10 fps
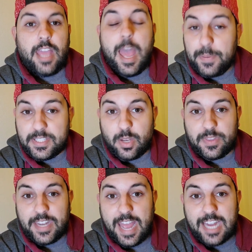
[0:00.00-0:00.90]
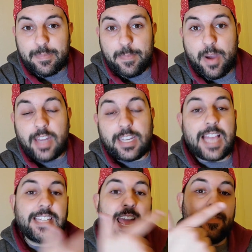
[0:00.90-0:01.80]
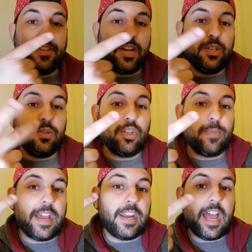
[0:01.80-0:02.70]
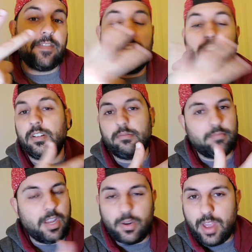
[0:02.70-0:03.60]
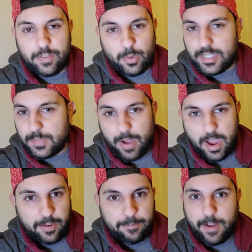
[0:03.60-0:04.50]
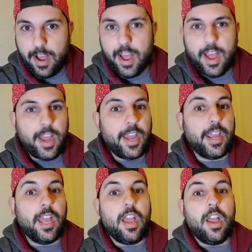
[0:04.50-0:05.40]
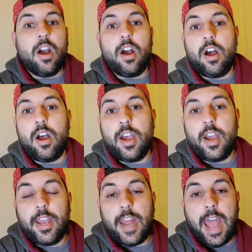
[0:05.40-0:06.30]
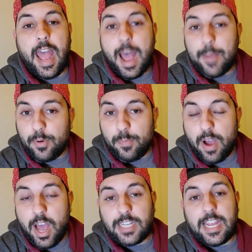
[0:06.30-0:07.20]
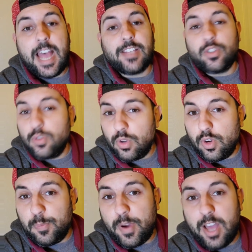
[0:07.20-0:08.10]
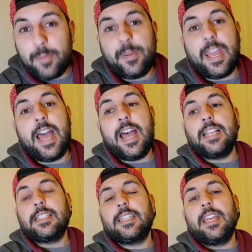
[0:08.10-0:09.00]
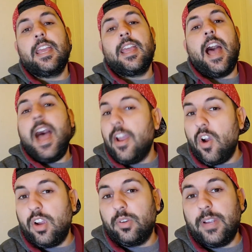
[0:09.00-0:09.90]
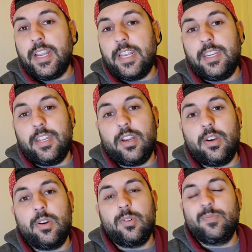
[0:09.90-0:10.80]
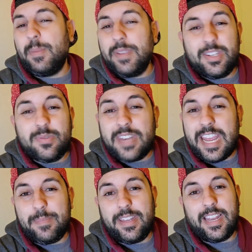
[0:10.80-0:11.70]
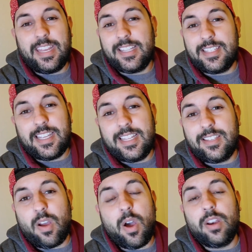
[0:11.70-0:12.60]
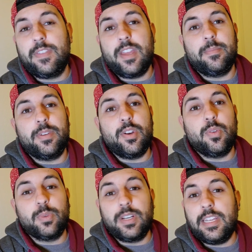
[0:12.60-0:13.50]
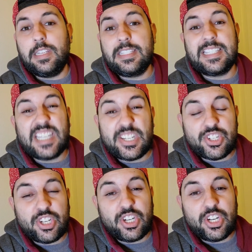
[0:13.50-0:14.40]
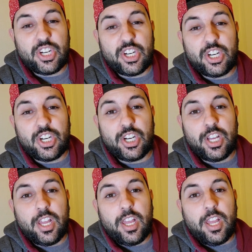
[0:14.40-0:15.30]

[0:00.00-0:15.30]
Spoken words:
episode that I had on my podcast. I have it on YouTube, and I have it on everywhere: Spotify, on Apple Podcast, Google Podcast, iHeartRadio. I mean, you name it. Like it's all of them. Really, Stitcher,